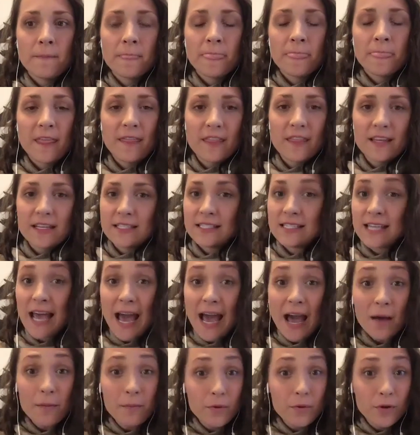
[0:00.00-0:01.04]
the
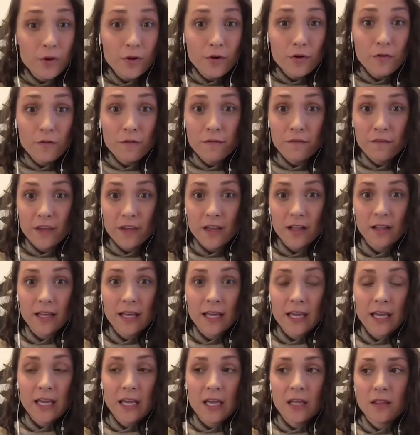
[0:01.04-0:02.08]
taboo
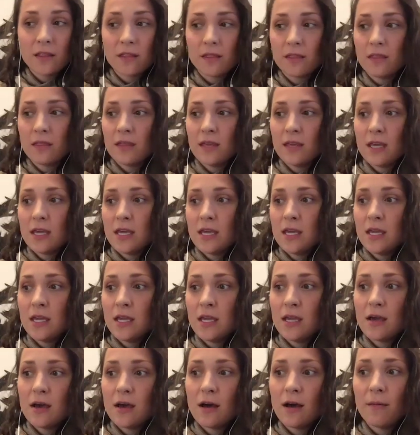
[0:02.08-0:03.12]
feeling, the
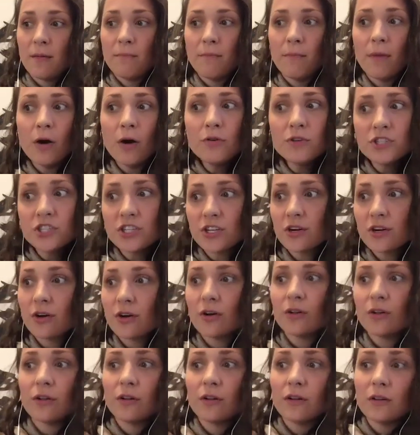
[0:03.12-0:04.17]

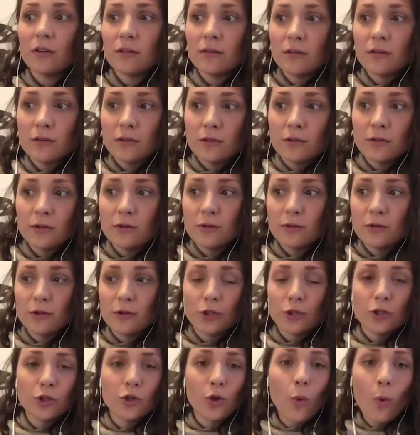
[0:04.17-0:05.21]
emotional
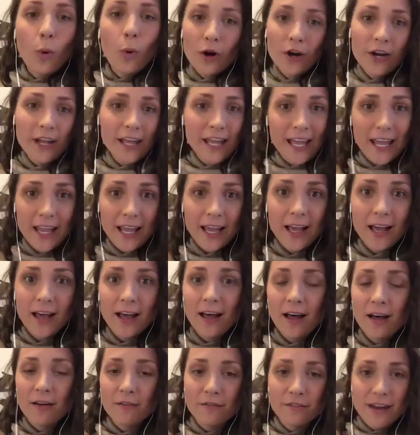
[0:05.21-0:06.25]
lording
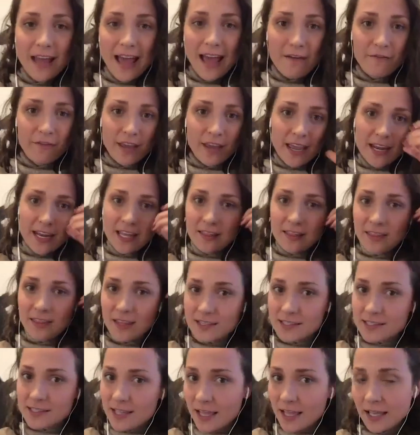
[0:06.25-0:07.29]
of navigating these
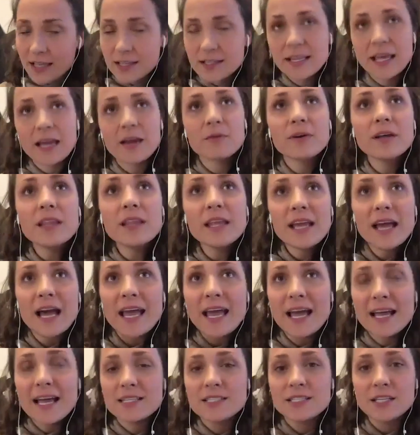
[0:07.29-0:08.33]
things. Like, really, I
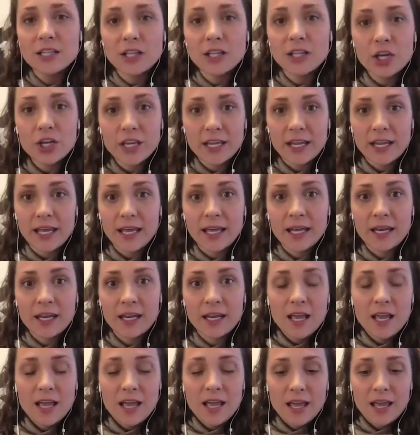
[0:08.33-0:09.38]
had to look at it
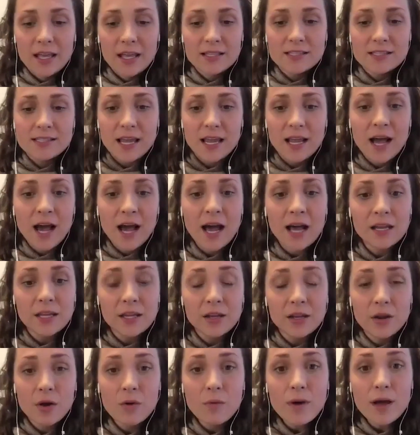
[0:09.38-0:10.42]
and say, God, you know
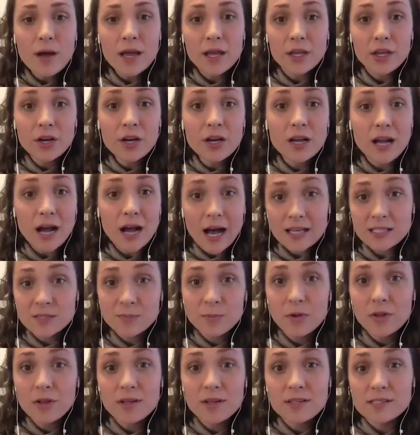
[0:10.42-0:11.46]
what? Your gospel
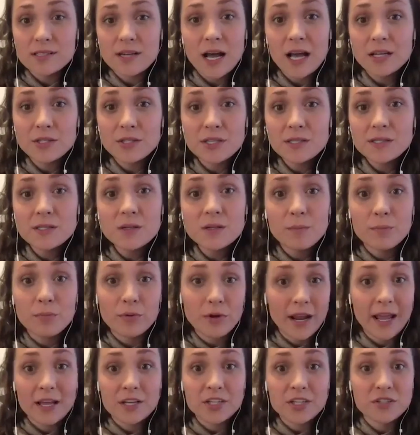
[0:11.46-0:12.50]
is not just a
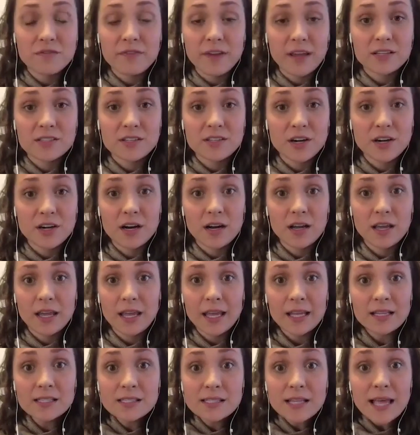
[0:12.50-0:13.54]
branch fixer, mm-hmm.
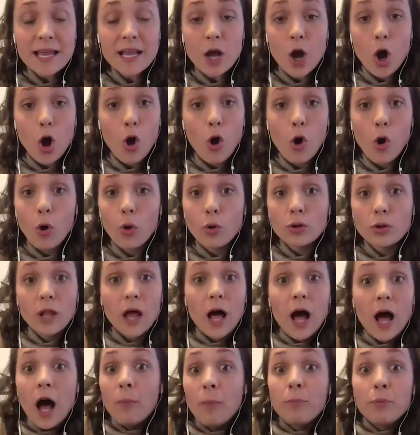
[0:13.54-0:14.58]
it's like a whole
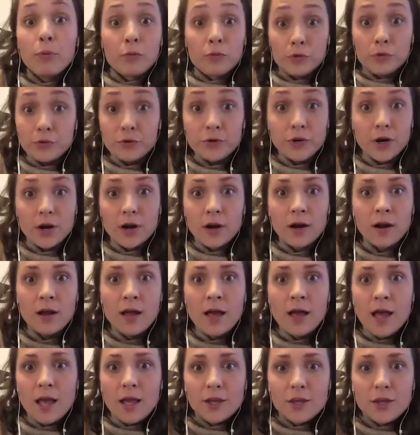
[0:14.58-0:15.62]
uprooter. Yeah.
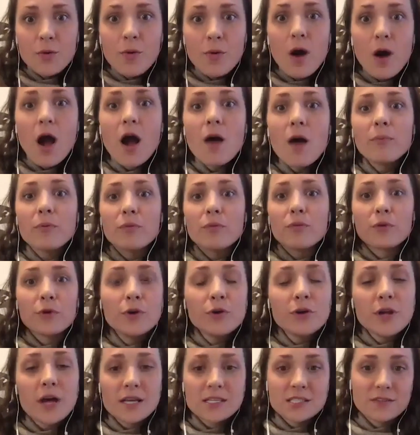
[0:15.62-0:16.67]
You uproot
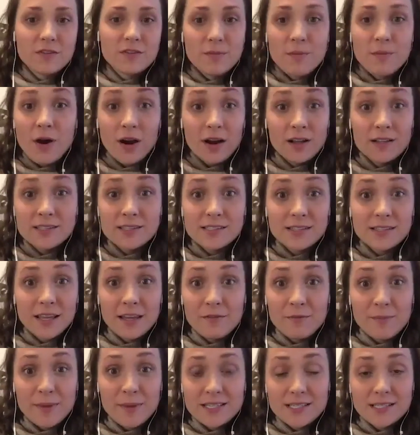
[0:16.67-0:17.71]
us from our
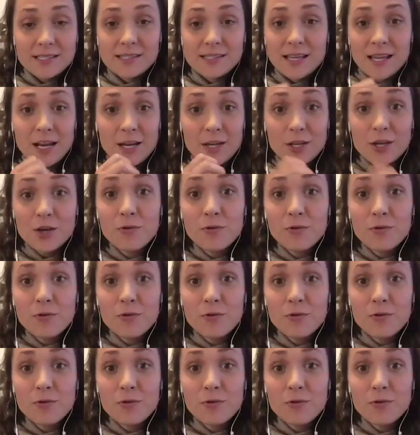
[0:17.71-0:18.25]
enslavement to sin and you